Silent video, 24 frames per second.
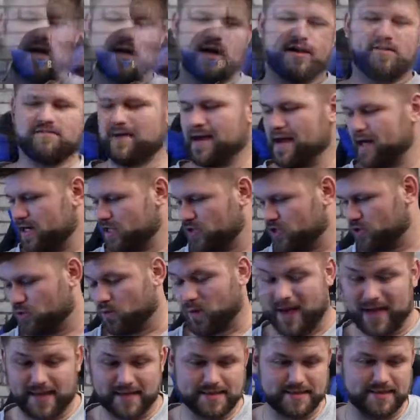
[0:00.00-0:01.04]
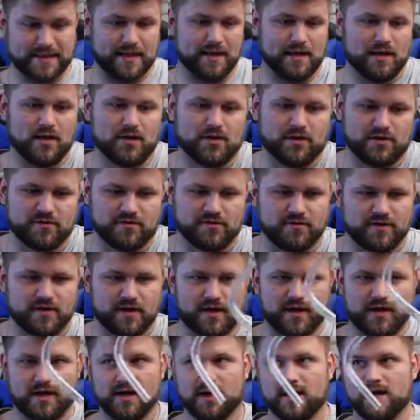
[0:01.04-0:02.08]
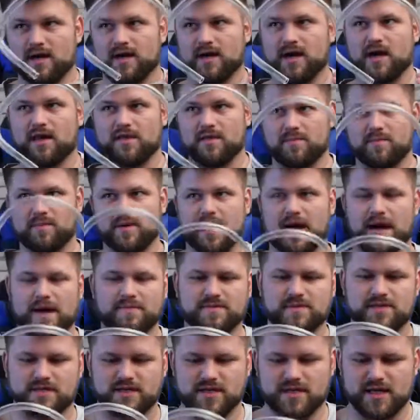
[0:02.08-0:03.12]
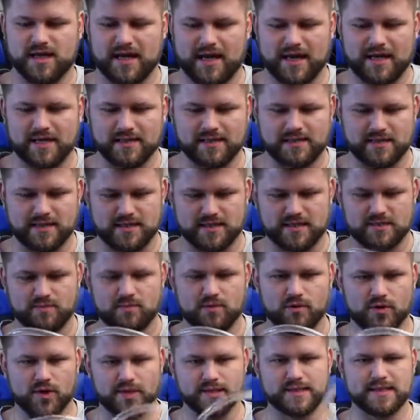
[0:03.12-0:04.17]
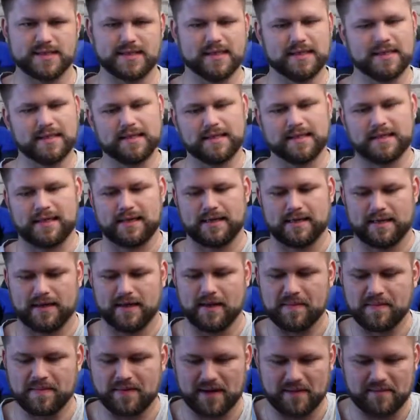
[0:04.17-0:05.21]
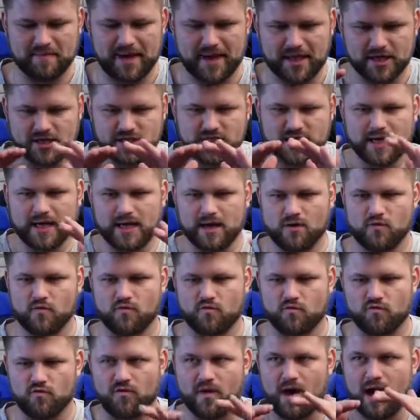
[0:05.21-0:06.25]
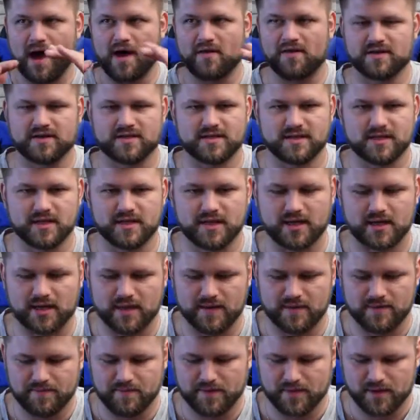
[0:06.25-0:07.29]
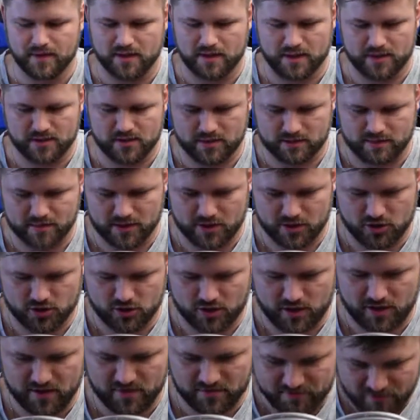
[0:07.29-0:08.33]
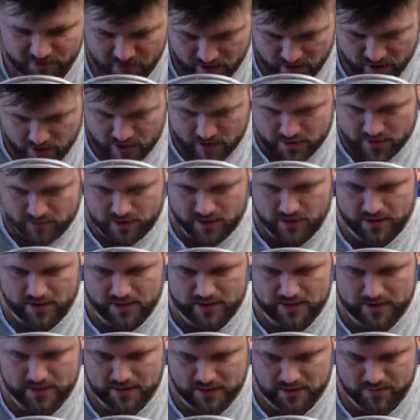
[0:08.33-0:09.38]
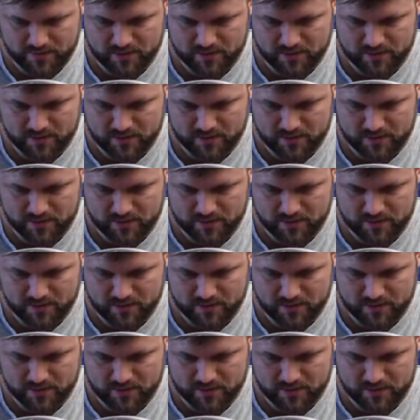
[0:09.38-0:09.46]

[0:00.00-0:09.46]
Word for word: I've managed to waste a lot of uh, other pipes to get it to this point, uh, but I managed to get it rather circular, and so I'm going to try and fit it in so at least it's